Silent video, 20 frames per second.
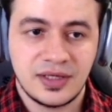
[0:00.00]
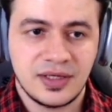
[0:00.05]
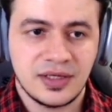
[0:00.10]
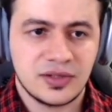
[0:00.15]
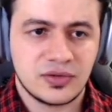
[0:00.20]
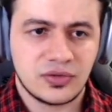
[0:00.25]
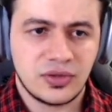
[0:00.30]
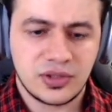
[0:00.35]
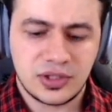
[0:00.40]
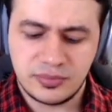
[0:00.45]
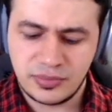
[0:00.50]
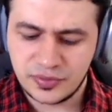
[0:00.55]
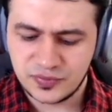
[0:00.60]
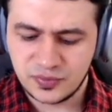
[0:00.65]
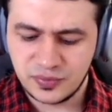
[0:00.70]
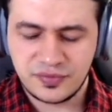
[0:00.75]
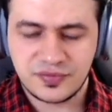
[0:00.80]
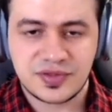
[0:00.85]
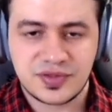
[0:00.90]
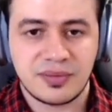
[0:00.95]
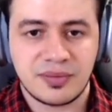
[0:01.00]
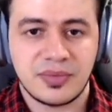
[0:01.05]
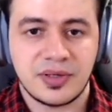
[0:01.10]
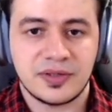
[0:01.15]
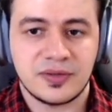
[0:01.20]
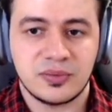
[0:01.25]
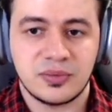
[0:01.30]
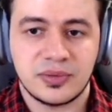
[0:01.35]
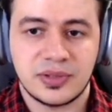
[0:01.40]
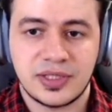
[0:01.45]
Talking about SwiftGen,
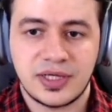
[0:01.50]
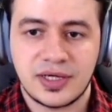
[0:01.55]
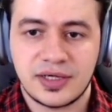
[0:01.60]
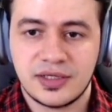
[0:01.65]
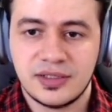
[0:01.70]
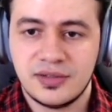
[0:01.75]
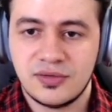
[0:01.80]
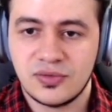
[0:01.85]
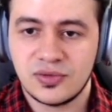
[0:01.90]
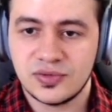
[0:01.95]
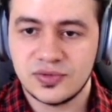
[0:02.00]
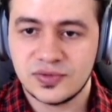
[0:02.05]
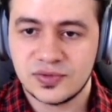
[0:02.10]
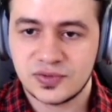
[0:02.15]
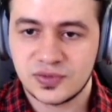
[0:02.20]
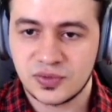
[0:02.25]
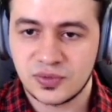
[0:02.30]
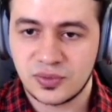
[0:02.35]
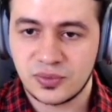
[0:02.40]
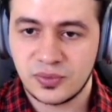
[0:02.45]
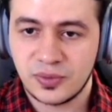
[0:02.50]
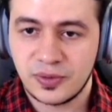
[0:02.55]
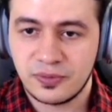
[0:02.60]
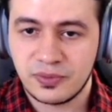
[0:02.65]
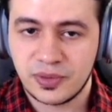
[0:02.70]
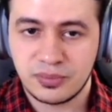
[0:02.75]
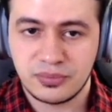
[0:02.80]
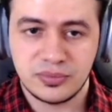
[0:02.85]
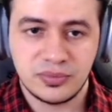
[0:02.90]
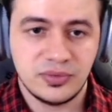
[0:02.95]
by the way, I can also
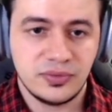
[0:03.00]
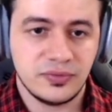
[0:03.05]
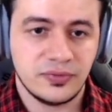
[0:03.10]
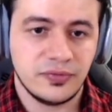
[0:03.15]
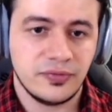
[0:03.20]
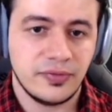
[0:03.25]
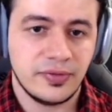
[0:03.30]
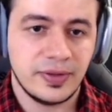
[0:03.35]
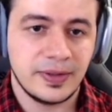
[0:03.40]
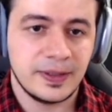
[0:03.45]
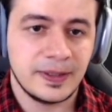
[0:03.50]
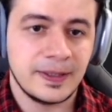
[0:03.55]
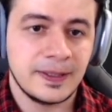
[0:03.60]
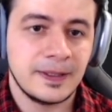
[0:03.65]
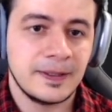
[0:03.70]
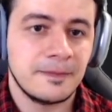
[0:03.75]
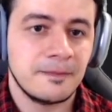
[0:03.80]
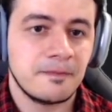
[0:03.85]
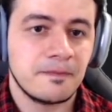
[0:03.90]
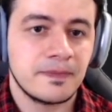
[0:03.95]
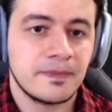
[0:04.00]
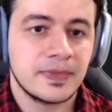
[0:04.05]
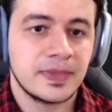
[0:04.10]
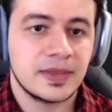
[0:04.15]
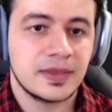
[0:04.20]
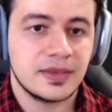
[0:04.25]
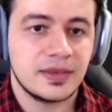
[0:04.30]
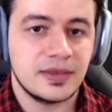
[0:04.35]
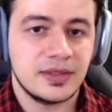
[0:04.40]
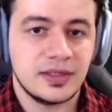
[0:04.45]
remove
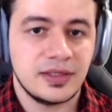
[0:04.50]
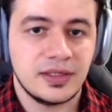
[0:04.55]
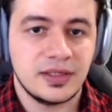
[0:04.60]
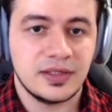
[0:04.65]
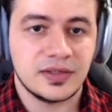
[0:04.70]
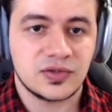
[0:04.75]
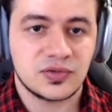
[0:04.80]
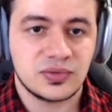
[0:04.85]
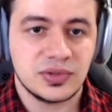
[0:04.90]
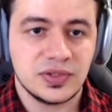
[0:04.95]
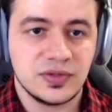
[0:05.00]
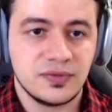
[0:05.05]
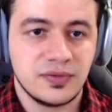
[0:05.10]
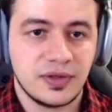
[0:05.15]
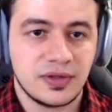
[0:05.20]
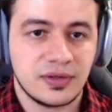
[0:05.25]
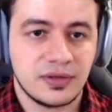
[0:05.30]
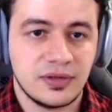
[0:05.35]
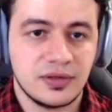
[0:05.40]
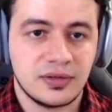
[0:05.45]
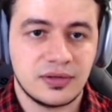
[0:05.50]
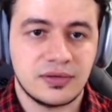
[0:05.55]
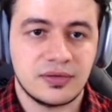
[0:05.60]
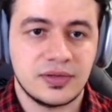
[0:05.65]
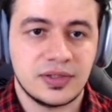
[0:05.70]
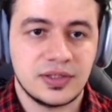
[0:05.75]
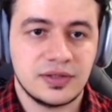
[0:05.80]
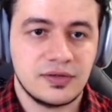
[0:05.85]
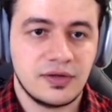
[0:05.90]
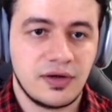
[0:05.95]
the strings file here,
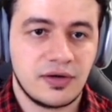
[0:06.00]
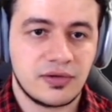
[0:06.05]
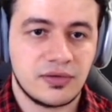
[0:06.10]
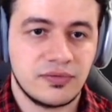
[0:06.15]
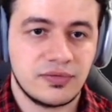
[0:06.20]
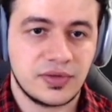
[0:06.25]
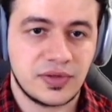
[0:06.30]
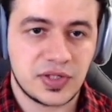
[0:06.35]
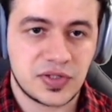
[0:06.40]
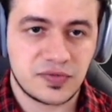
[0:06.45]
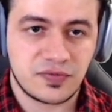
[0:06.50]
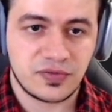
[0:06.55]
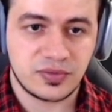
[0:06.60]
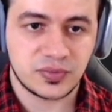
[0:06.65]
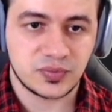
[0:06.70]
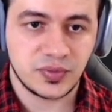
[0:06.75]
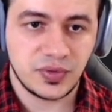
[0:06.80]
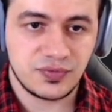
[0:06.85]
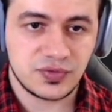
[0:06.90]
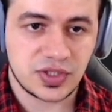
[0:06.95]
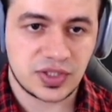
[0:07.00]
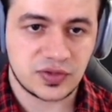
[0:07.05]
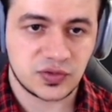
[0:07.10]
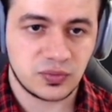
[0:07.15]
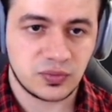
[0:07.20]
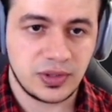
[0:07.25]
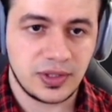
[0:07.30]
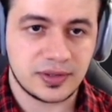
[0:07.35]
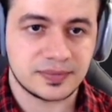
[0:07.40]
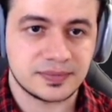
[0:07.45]
the entire configuration from SwiftGen as
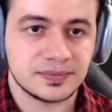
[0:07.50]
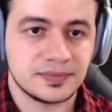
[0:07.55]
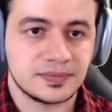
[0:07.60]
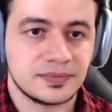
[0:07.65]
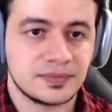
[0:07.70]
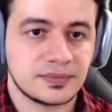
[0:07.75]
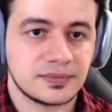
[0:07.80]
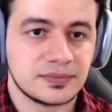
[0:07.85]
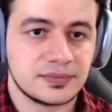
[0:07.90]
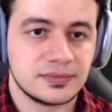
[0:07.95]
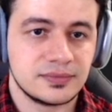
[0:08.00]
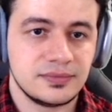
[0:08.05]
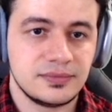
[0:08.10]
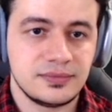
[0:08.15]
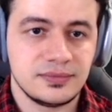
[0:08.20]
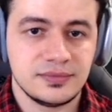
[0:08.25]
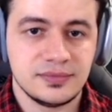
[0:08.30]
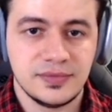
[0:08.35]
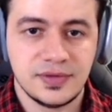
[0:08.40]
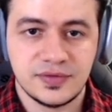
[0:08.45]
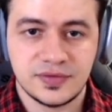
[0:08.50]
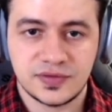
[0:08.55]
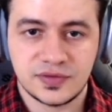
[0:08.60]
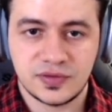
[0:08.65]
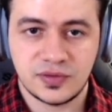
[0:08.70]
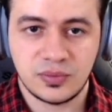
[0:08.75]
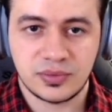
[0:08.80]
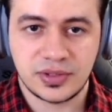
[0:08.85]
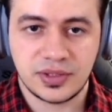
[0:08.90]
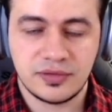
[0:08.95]
well.
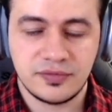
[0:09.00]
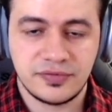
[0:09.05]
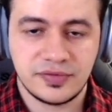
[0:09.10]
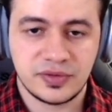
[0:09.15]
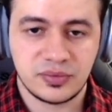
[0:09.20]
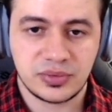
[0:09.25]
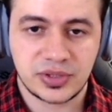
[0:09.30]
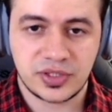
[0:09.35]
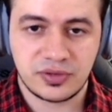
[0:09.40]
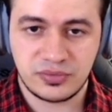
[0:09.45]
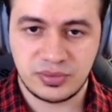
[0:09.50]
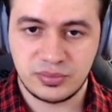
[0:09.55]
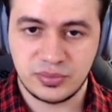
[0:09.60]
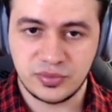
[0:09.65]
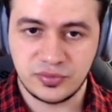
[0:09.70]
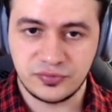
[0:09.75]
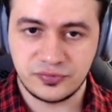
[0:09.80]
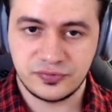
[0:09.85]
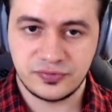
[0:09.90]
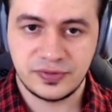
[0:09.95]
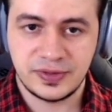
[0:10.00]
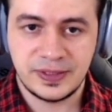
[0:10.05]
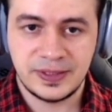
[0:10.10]
So another thing we can remove.